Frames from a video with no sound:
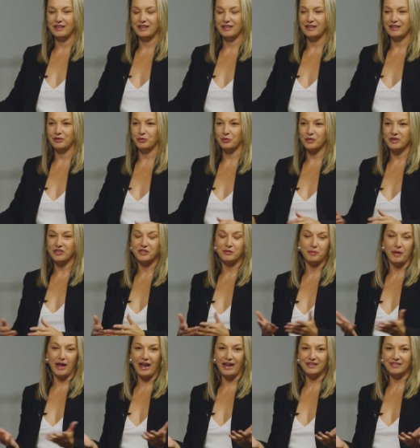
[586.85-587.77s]

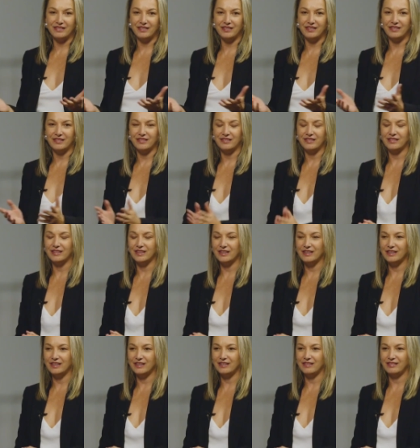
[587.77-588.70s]
Respect
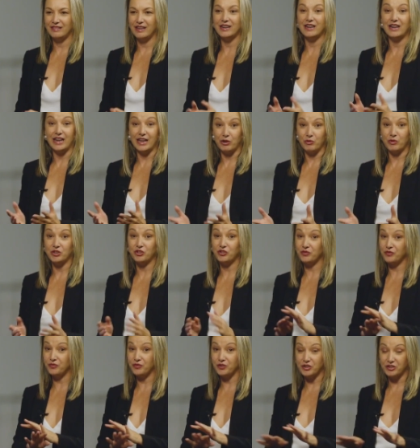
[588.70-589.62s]
their language,
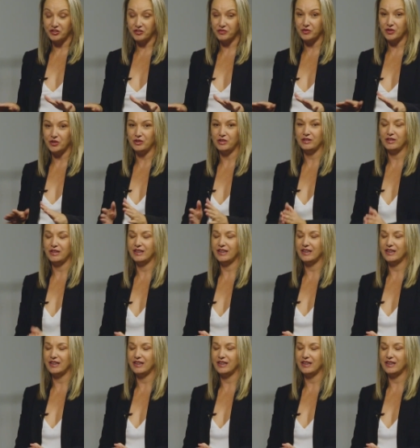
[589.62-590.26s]
first of all.